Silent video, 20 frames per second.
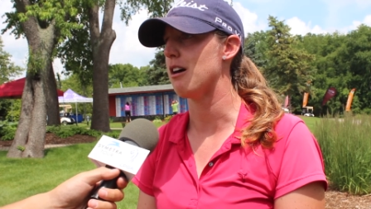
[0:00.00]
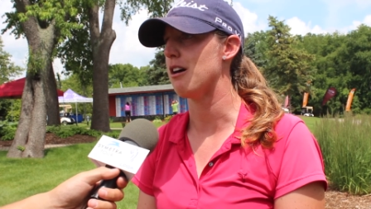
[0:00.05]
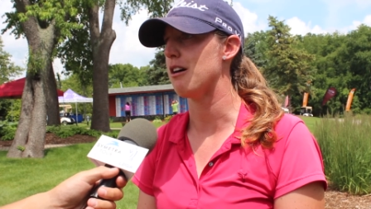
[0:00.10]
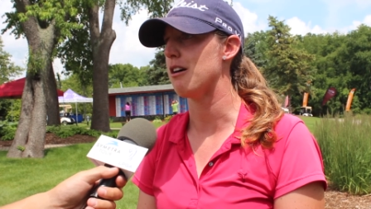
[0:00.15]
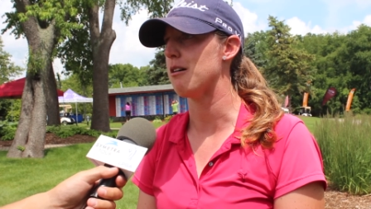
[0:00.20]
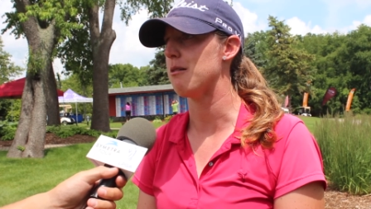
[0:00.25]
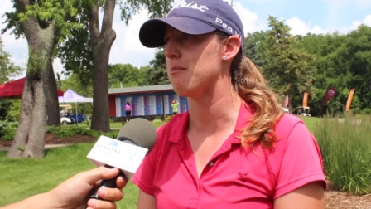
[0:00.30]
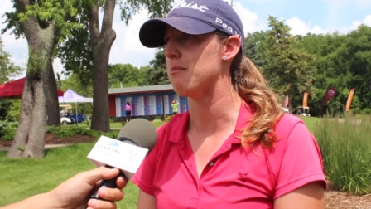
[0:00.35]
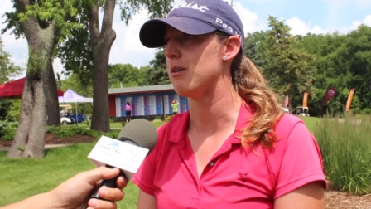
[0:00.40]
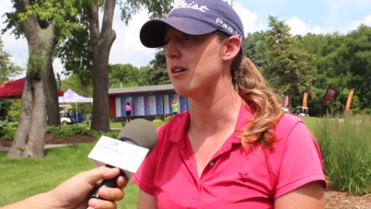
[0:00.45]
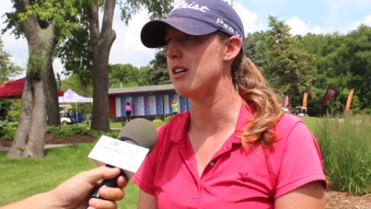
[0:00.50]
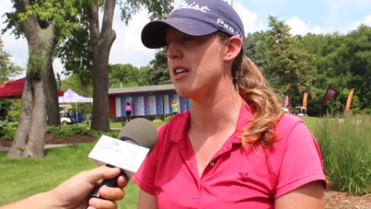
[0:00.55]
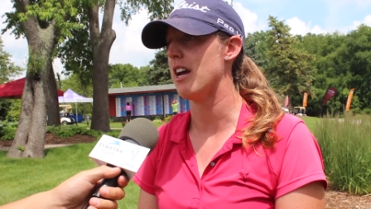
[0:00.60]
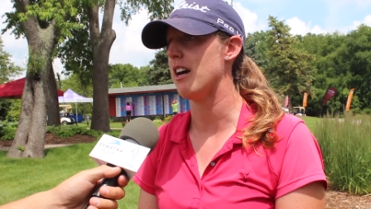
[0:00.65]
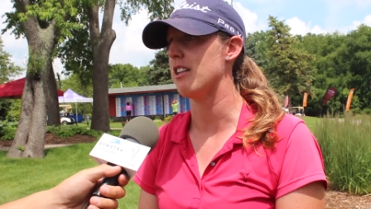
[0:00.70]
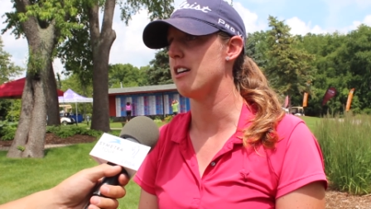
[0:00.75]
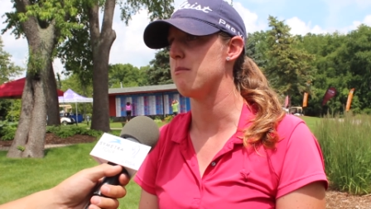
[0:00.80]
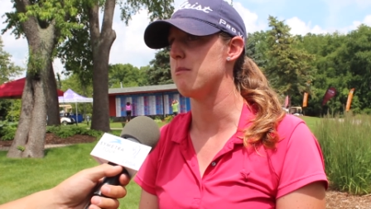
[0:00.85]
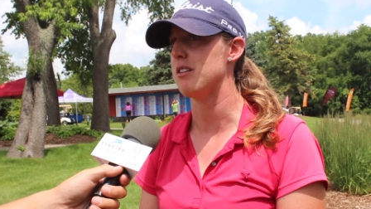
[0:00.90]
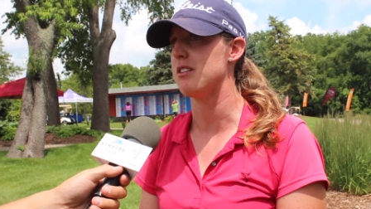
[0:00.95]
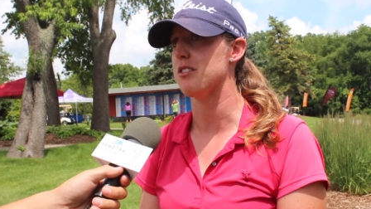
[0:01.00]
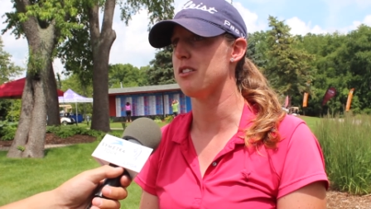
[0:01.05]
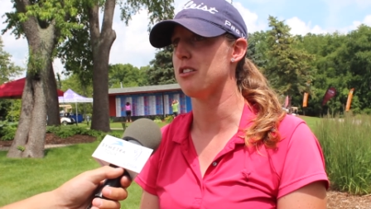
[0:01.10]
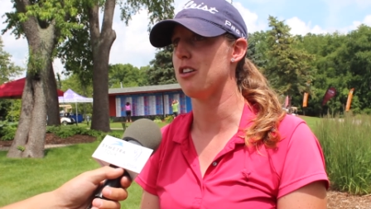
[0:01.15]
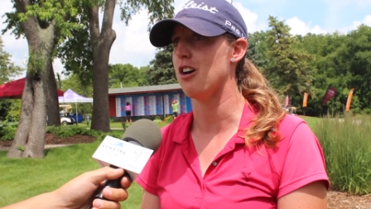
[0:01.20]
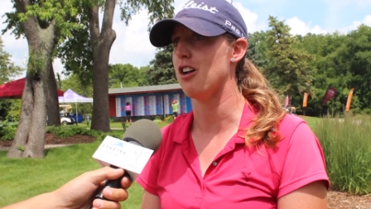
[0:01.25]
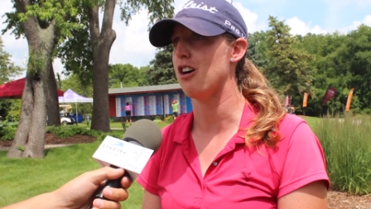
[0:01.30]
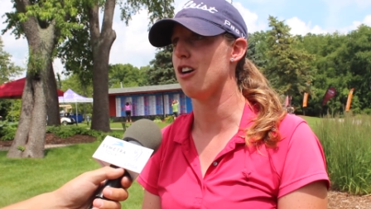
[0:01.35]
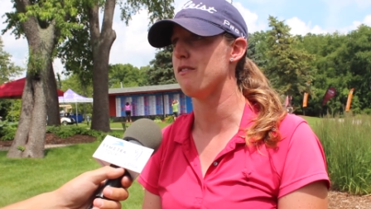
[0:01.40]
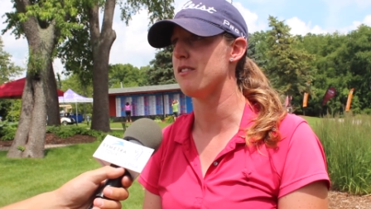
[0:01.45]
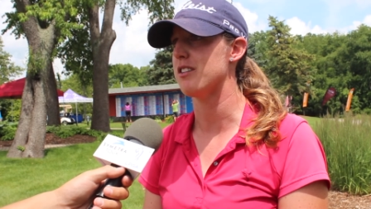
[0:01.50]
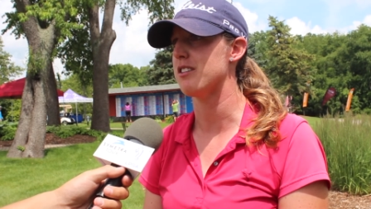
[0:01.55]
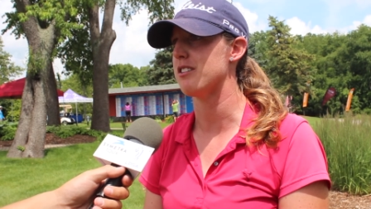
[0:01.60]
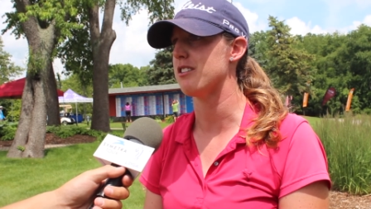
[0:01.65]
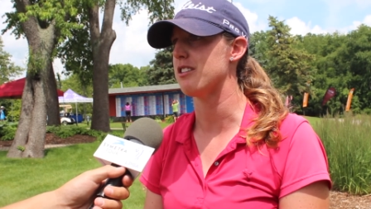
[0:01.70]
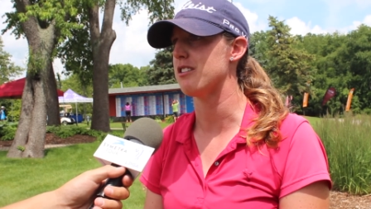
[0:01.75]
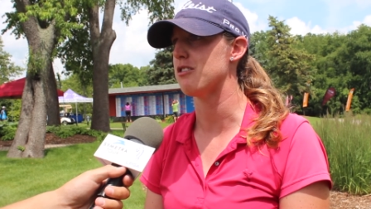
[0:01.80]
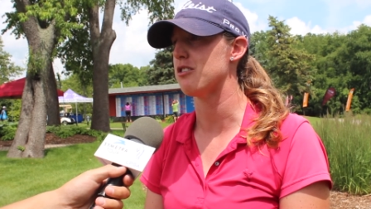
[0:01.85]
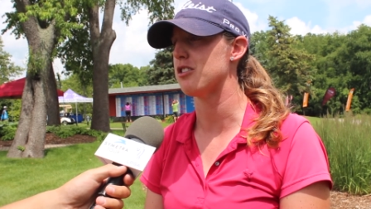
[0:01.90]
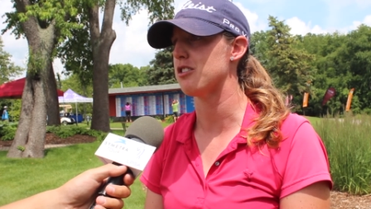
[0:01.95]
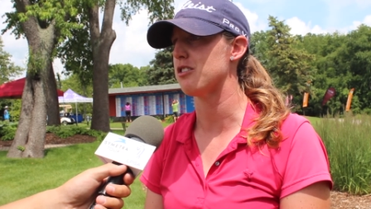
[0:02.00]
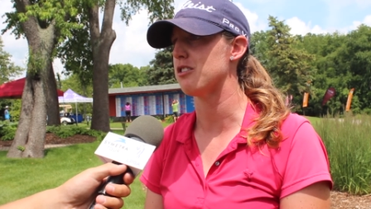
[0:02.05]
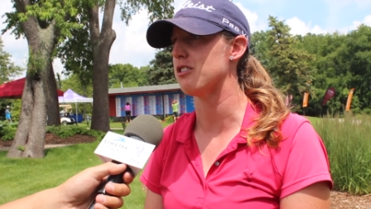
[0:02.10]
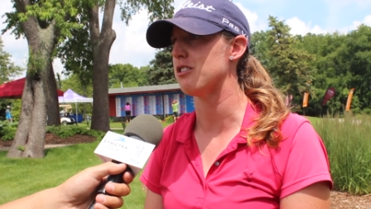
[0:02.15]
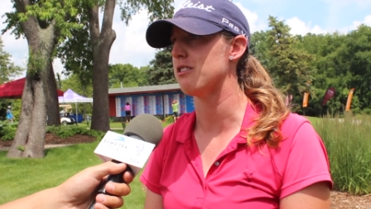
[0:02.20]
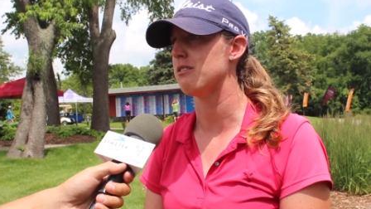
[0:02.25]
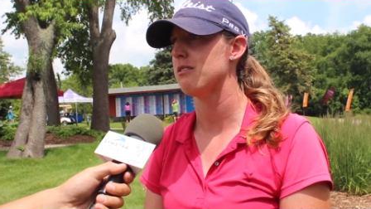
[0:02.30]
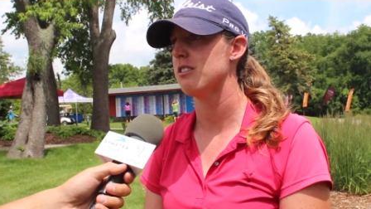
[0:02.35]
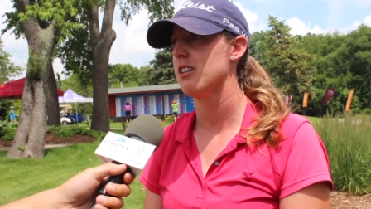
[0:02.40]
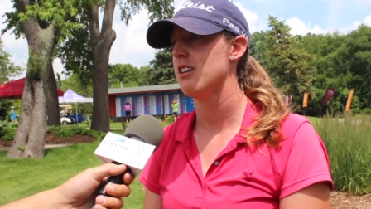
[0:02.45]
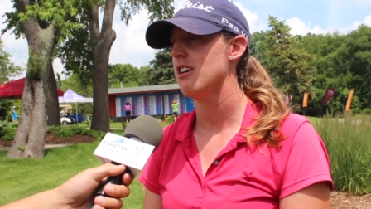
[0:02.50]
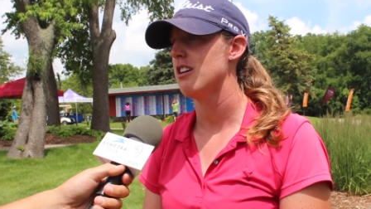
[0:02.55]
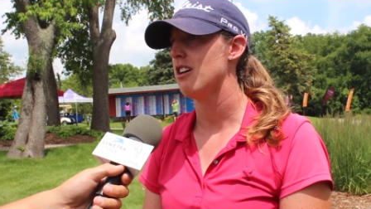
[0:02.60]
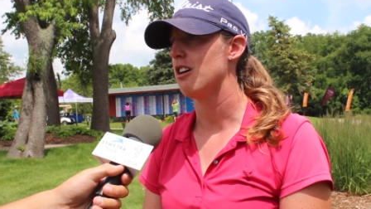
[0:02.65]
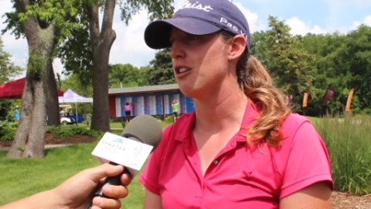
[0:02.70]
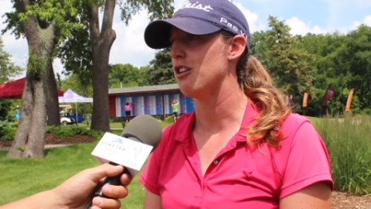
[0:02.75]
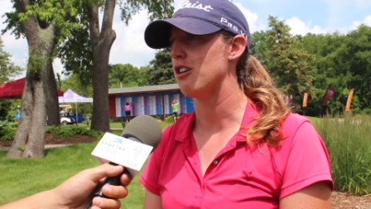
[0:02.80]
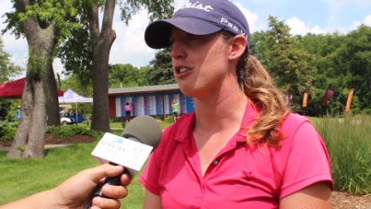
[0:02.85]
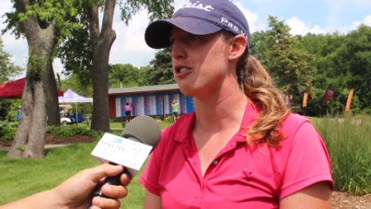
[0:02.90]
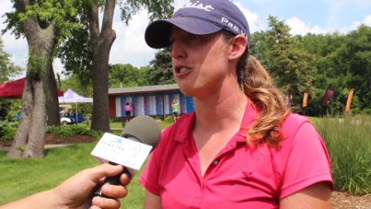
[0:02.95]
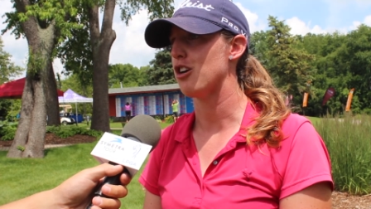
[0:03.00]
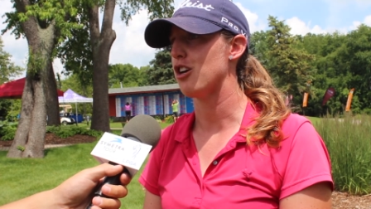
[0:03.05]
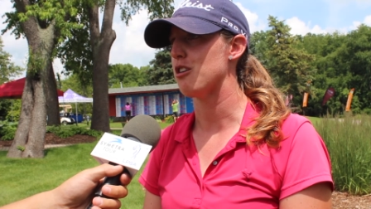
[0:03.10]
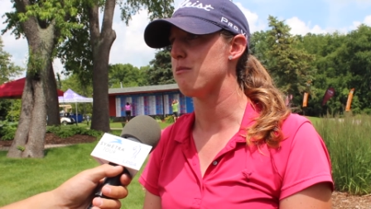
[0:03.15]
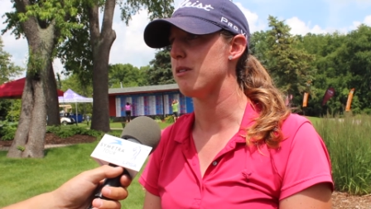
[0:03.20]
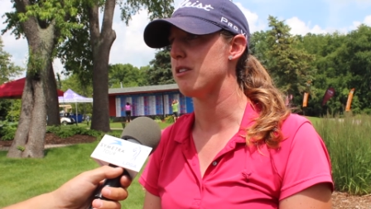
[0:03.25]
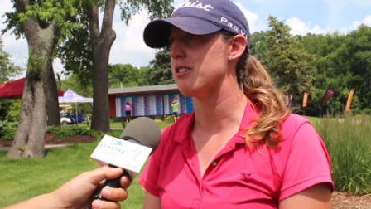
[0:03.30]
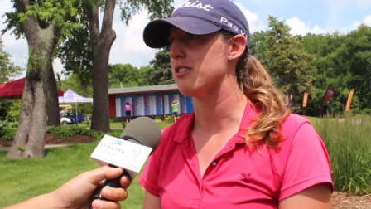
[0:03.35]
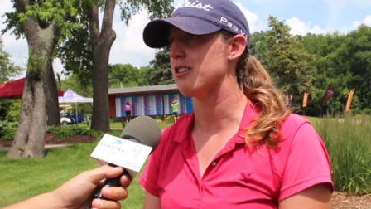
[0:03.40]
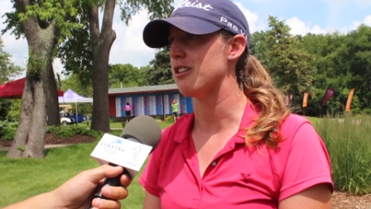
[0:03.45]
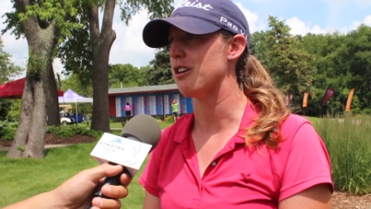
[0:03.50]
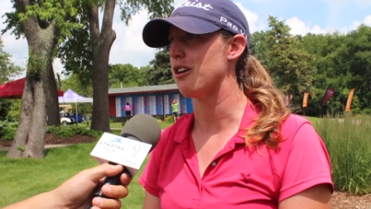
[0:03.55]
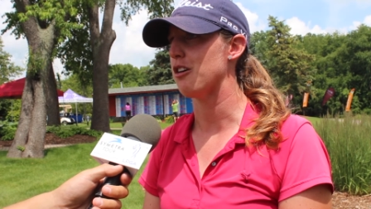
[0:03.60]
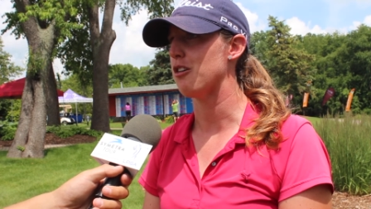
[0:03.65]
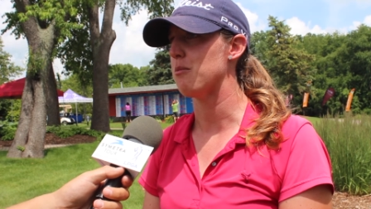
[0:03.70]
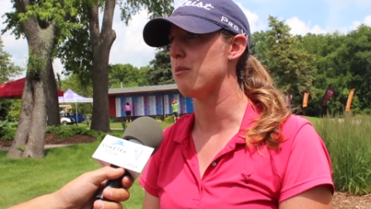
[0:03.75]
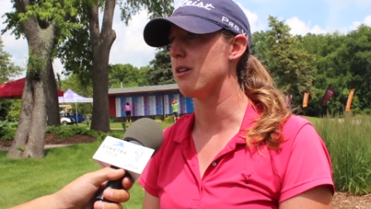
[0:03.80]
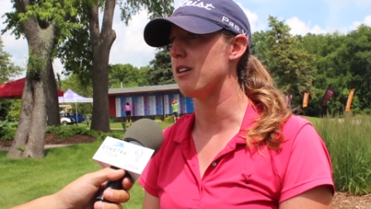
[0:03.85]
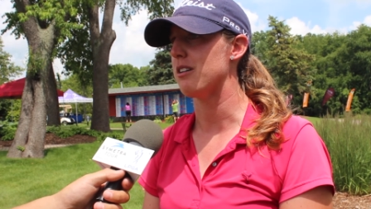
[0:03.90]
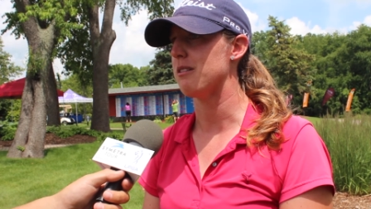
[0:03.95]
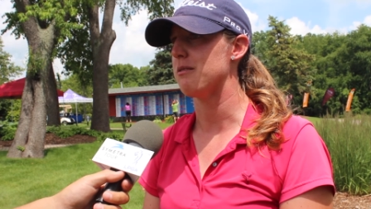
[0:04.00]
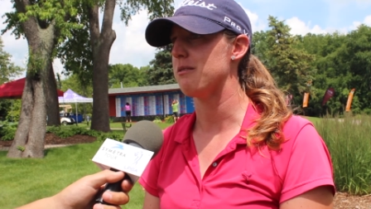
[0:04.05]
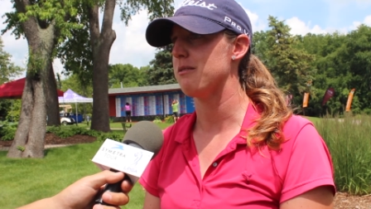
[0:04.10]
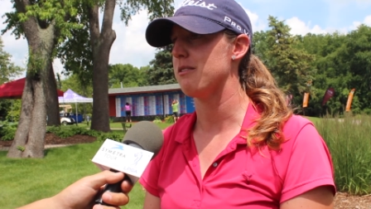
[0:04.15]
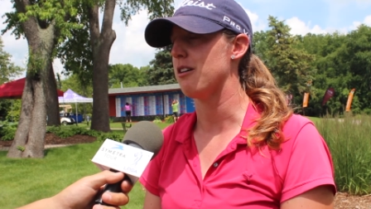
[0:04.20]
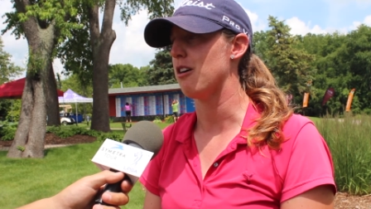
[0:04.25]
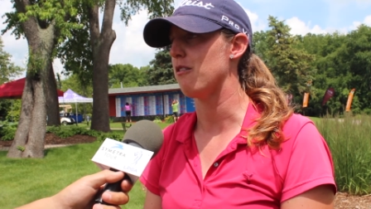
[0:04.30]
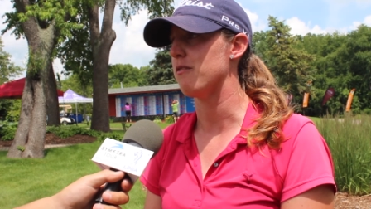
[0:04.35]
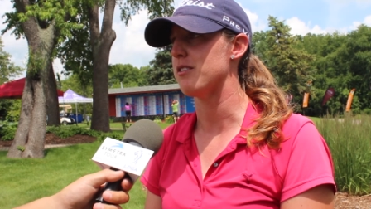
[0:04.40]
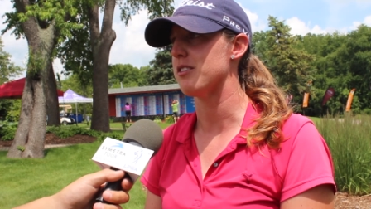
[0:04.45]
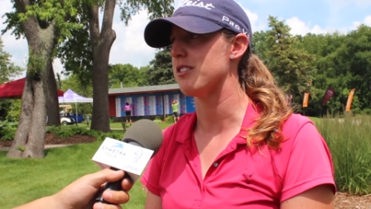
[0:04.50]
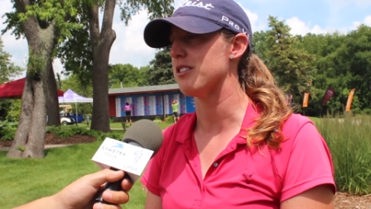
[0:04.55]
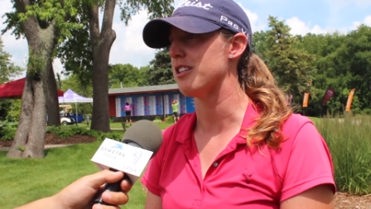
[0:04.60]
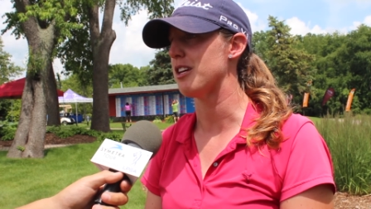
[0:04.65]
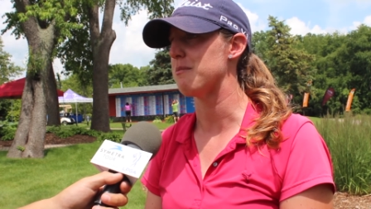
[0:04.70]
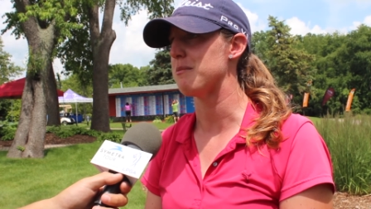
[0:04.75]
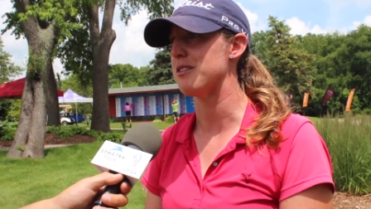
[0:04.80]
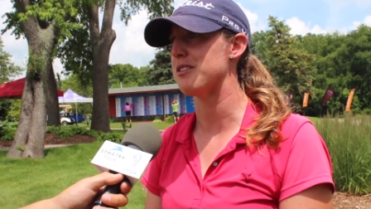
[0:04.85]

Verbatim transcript: Um, but yeah, that means a lot. Obviously, there's still a lot of tournaments to go, but obviously that